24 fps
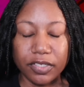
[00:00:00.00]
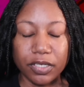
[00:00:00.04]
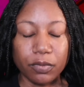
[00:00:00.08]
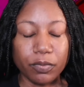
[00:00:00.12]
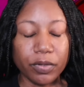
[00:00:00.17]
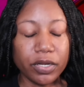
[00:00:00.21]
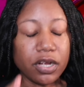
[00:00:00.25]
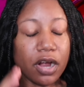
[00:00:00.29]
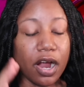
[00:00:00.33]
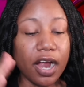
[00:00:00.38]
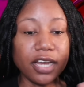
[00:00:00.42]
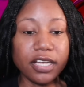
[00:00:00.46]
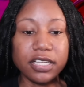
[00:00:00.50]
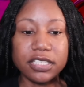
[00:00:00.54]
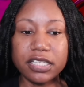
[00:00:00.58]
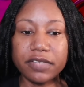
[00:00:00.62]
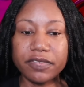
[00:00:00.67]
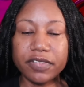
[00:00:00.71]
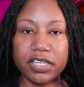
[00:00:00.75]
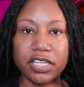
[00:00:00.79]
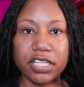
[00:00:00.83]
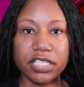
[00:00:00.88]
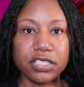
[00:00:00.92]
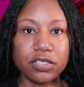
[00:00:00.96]
Regardless
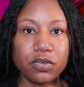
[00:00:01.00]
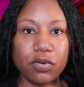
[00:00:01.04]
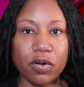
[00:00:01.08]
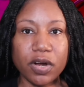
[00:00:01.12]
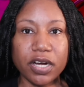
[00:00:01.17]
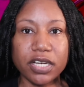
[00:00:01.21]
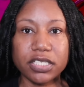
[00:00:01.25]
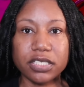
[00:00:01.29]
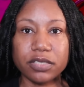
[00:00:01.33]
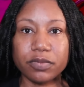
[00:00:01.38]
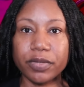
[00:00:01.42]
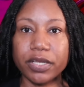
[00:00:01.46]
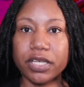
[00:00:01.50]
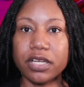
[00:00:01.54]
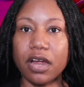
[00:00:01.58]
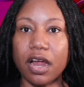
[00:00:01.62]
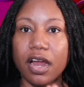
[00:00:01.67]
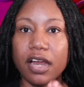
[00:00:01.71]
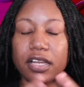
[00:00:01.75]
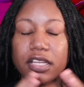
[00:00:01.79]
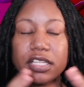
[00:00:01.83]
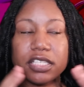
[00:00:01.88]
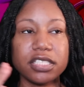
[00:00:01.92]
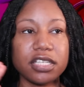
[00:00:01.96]
of the discourse,
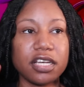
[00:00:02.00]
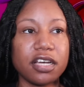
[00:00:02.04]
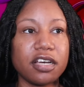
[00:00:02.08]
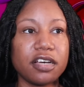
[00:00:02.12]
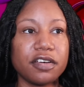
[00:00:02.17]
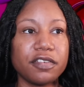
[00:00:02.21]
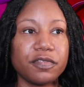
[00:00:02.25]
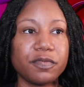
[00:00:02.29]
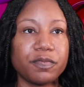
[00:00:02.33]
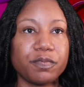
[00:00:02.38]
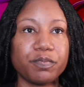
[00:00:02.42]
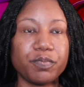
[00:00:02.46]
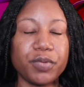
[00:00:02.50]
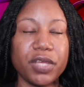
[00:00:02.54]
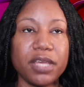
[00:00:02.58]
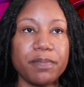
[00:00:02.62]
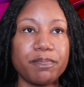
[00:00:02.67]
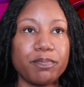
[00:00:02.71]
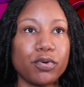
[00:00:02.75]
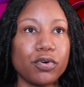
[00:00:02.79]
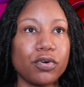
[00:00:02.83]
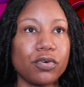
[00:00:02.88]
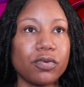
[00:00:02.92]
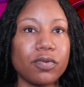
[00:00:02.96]
regardless of
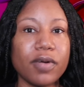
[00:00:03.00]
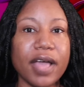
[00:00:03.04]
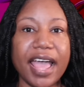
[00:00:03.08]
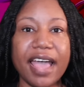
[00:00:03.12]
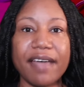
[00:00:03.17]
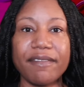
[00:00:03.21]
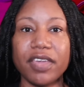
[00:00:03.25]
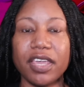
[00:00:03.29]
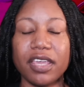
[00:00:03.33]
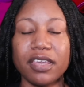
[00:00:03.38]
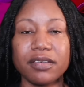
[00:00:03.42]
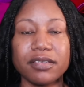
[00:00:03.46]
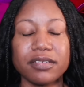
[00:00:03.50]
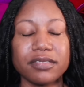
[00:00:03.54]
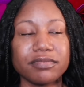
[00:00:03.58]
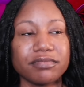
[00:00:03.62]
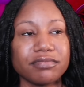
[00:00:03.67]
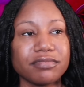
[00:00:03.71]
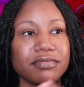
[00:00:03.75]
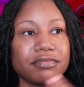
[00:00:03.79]
people having